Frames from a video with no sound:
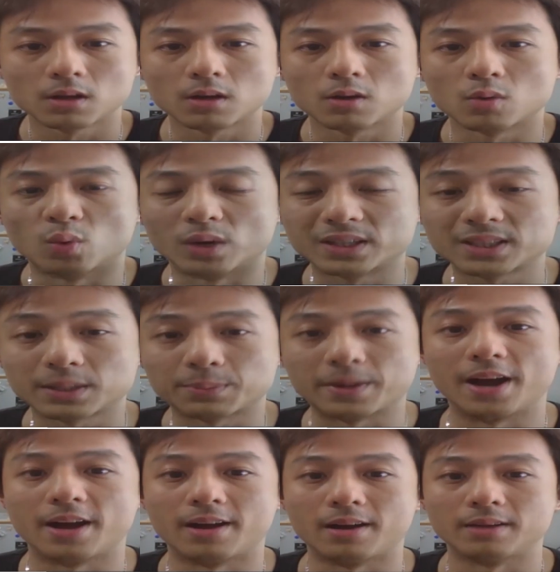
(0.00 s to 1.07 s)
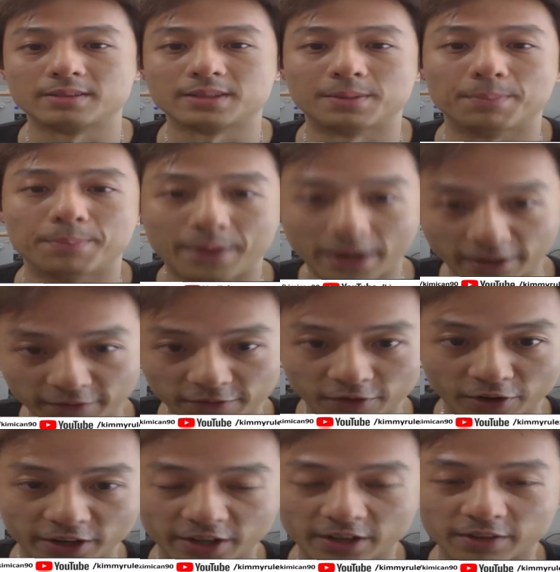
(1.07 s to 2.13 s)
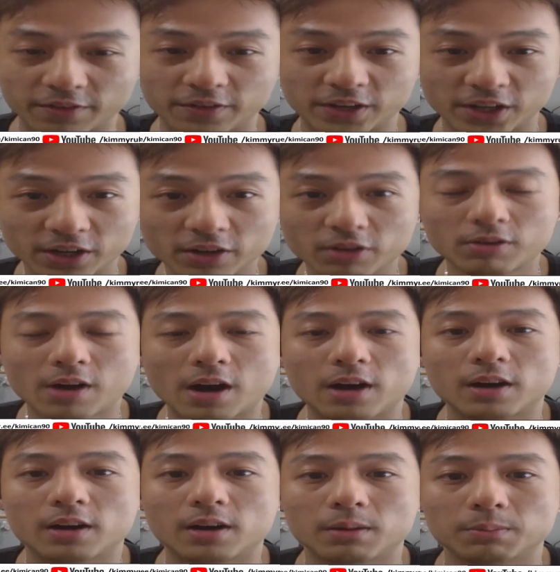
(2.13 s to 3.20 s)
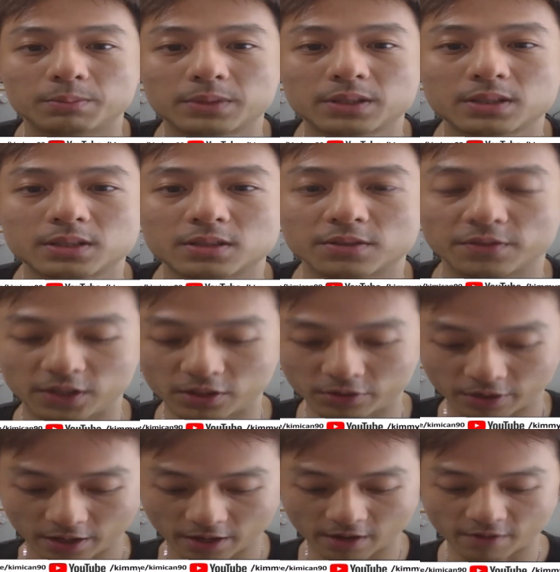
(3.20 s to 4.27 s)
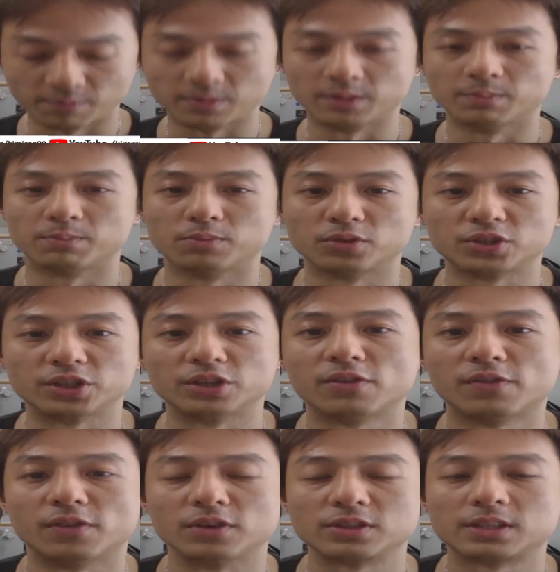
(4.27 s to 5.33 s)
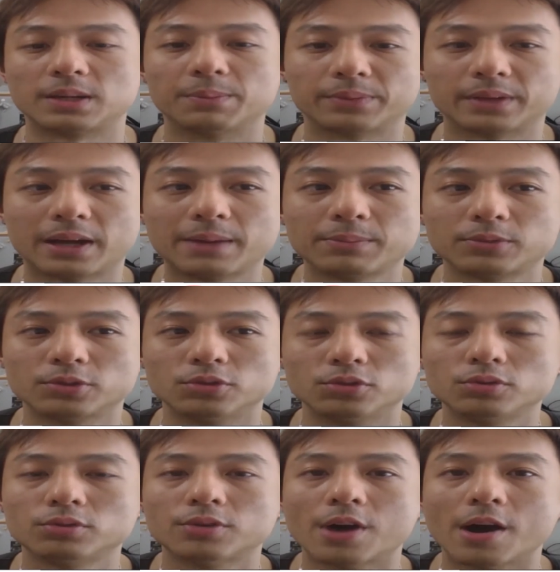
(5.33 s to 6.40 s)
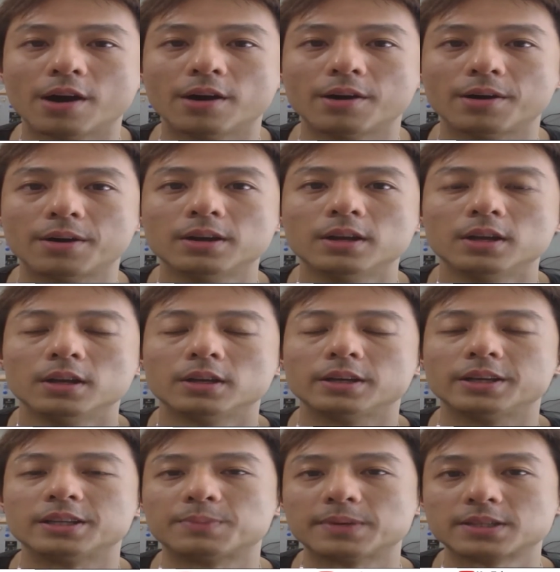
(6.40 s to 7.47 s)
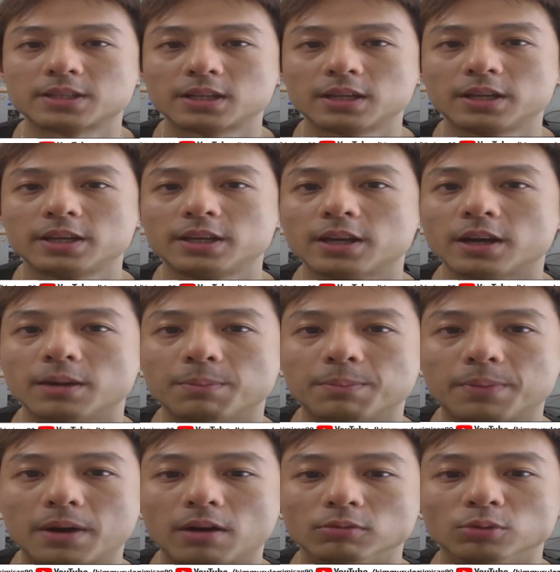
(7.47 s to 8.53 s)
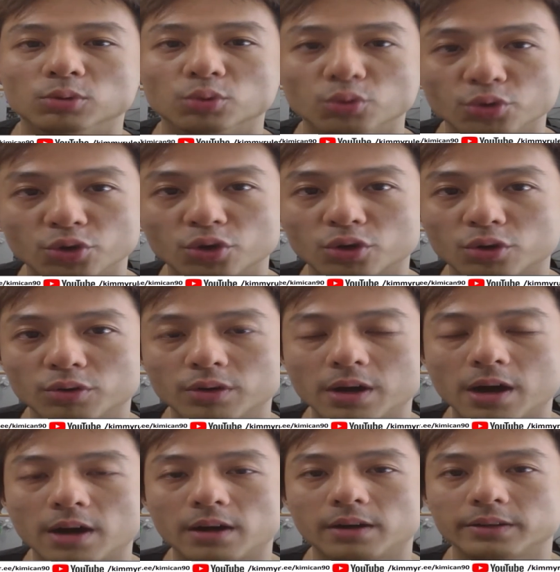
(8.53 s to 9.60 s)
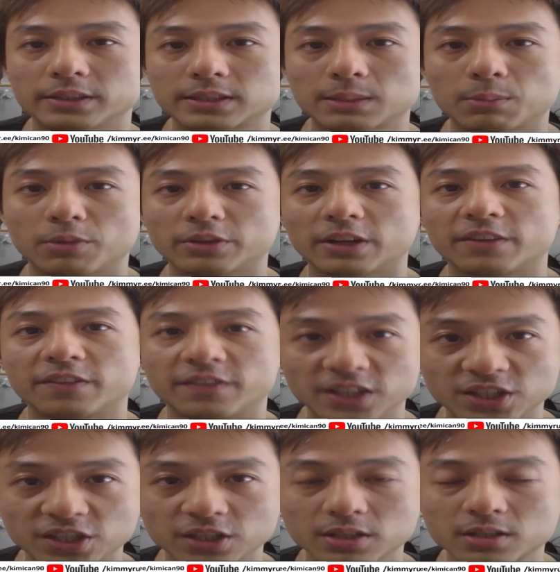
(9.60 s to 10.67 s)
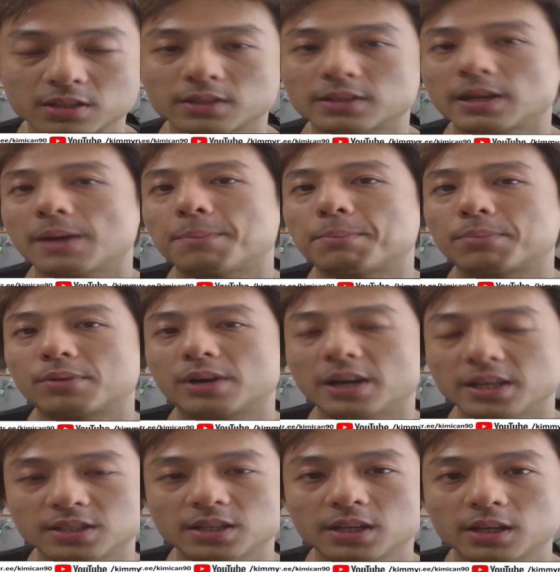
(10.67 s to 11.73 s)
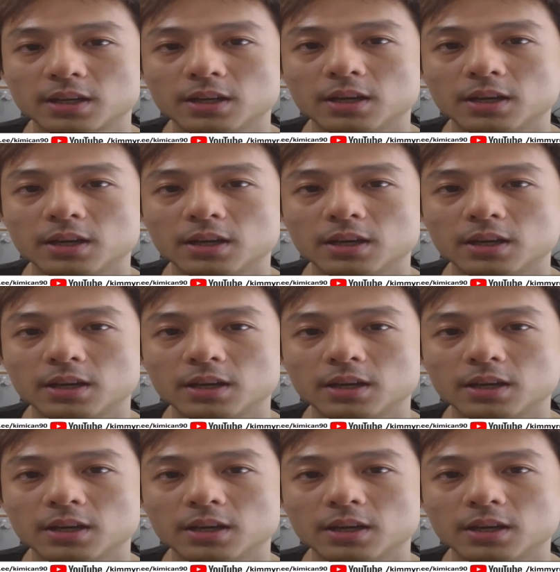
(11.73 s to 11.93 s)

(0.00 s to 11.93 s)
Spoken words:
What's up guys, I'm back for another video. This is a video that I've been pushing off for some time to do. It is basically about Luno, some of their features, their pricing